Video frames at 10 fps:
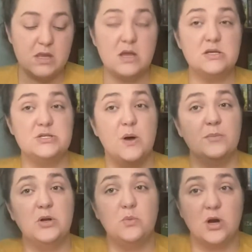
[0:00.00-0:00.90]
So I'm
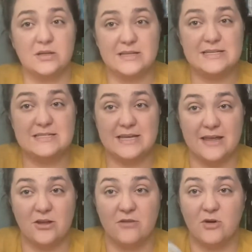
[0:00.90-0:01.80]
gonna work these
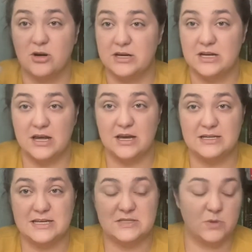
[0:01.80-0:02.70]
together. I've already done a
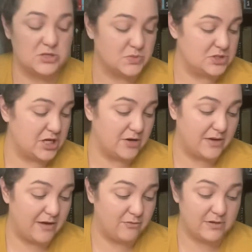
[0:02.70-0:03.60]
test swatch, which I don't
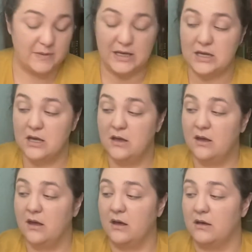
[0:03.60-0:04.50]
have with me,
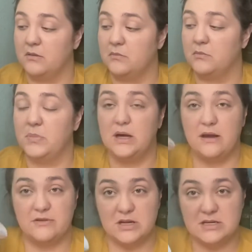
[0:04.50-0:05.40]
but
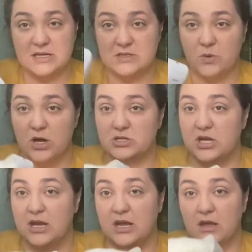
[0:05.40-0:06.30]
I've done a test swatch
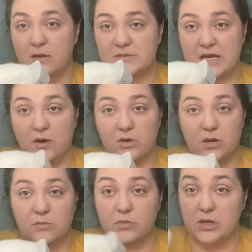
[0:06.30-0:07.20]
and it comes out
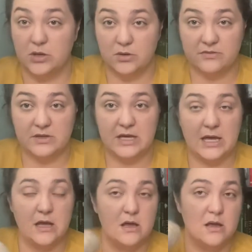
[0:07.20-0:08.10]
beautifully.